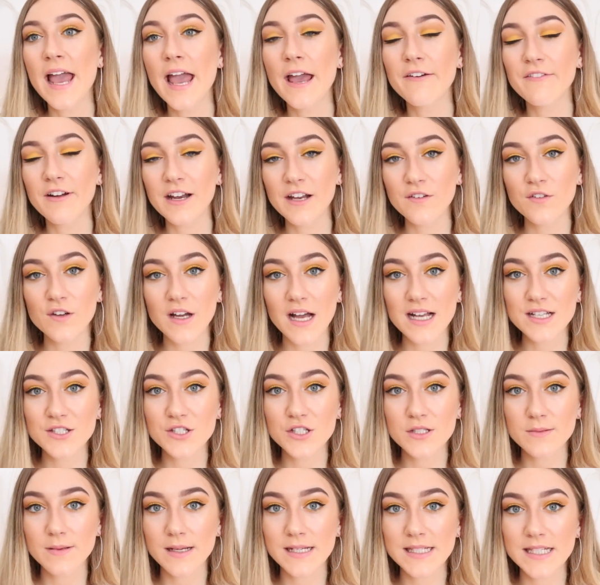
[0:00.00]
if any of you guys
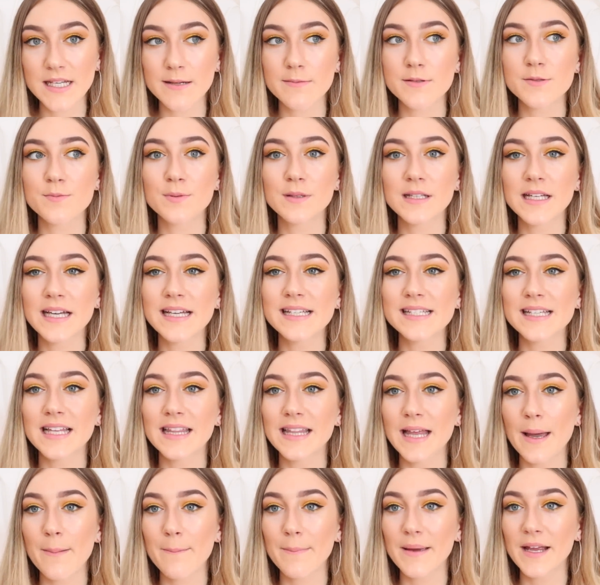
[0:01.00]
use my tips, please
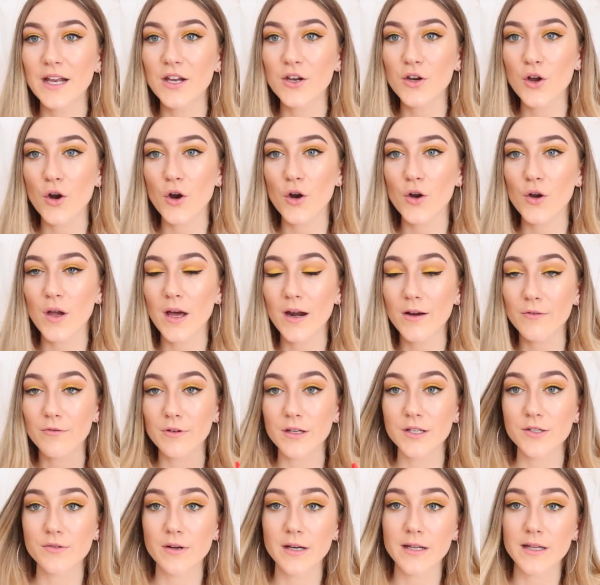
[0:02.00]
let me know. I don't
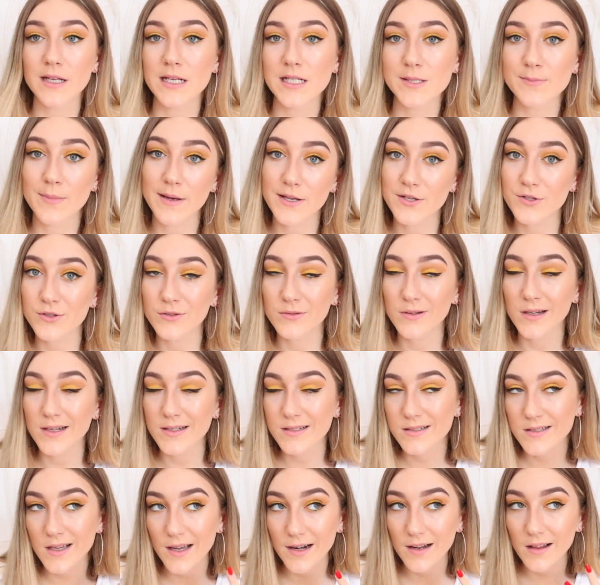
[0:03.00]
really do anything special. I
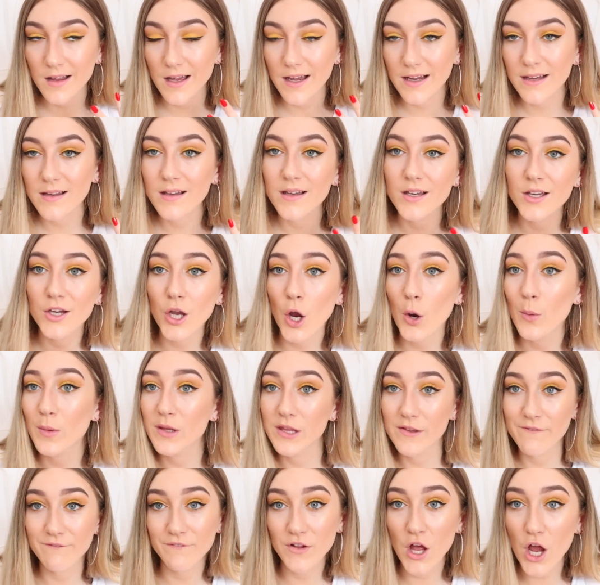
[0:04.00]
just kind of like go
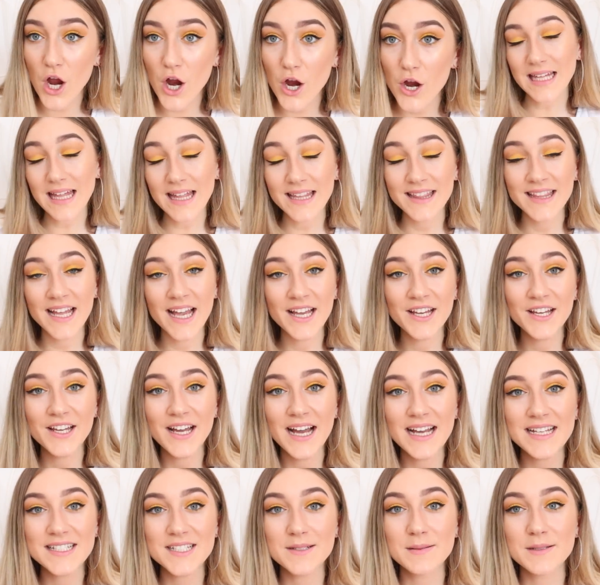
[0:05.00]
with the flow. Thank you
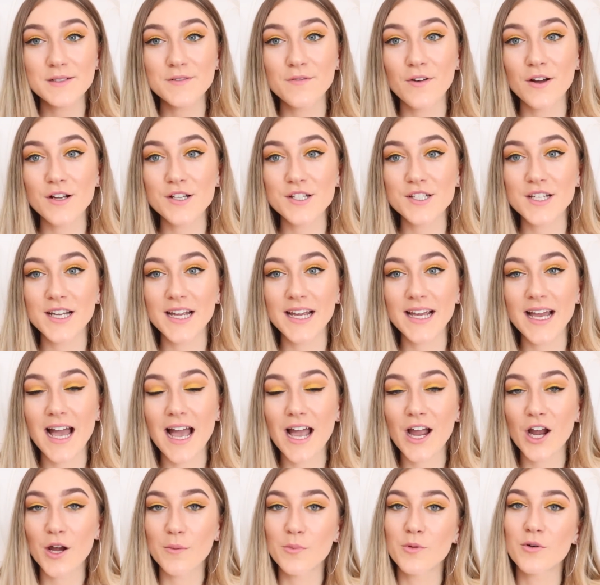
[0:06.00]
guys so much for watching.
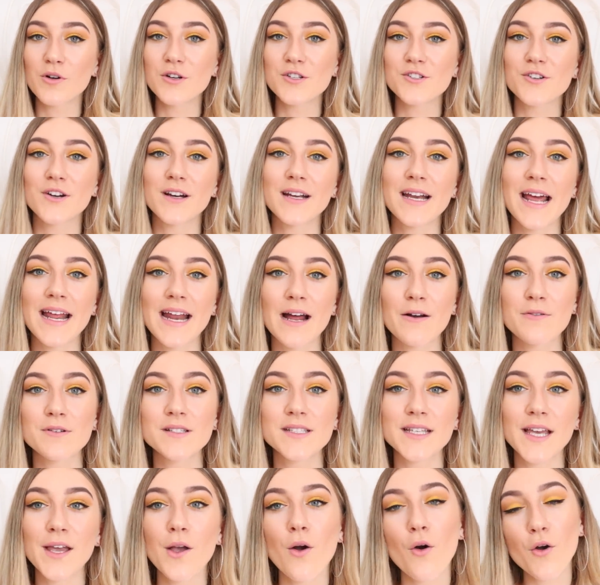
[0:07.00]
I hope you all enjoyed, and I will
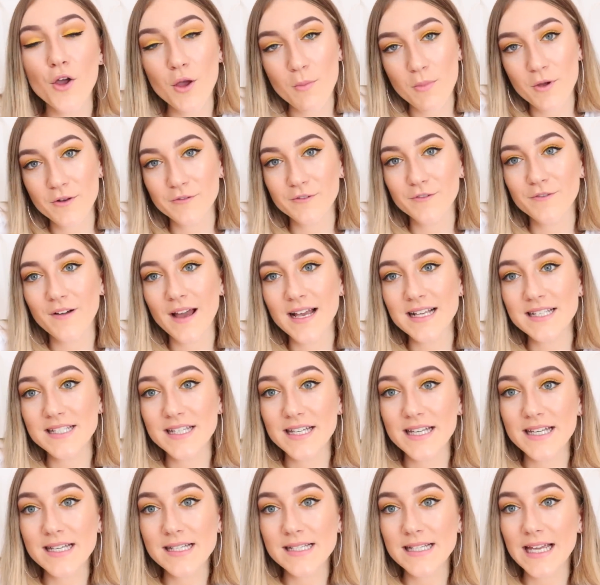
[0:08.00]
see all your beautiful
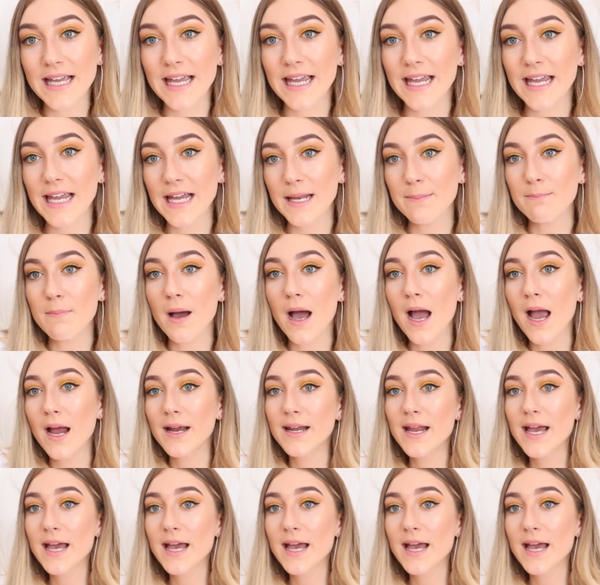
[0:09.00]
faces in my